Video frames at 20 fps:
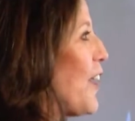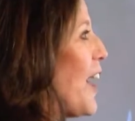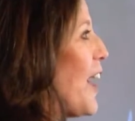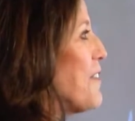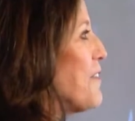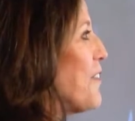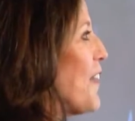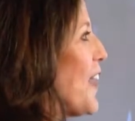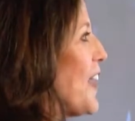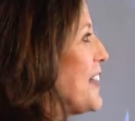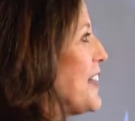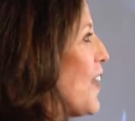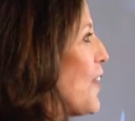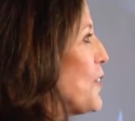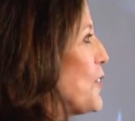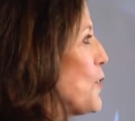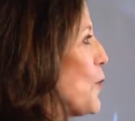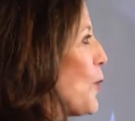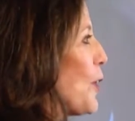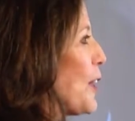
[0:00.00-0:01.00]
I find
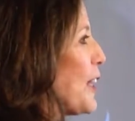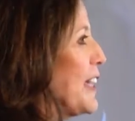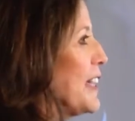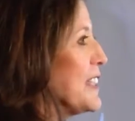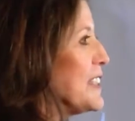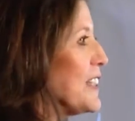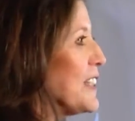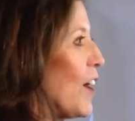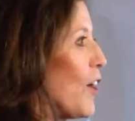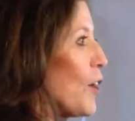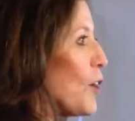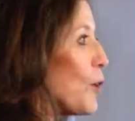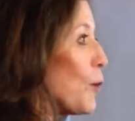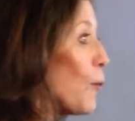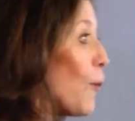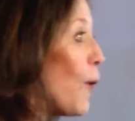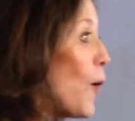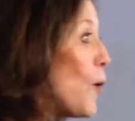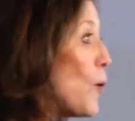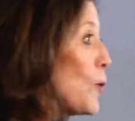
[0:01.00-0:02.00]
out your kids are
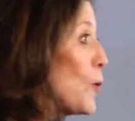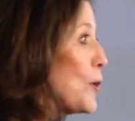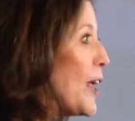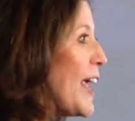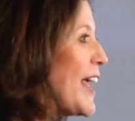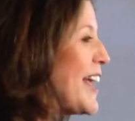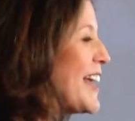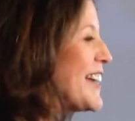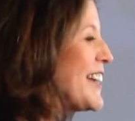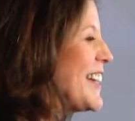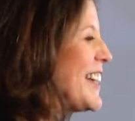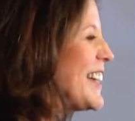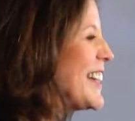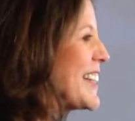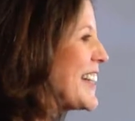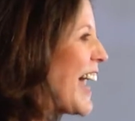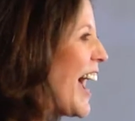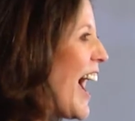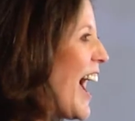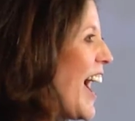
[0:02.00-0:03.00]
grown and
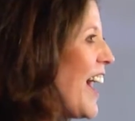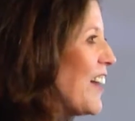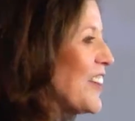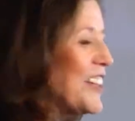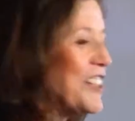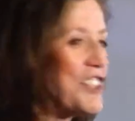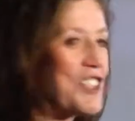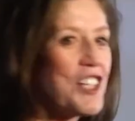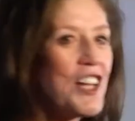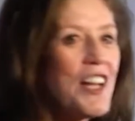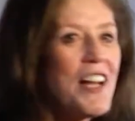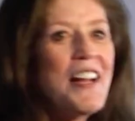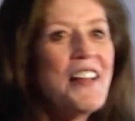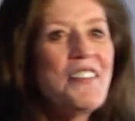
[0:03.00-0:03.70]
in college.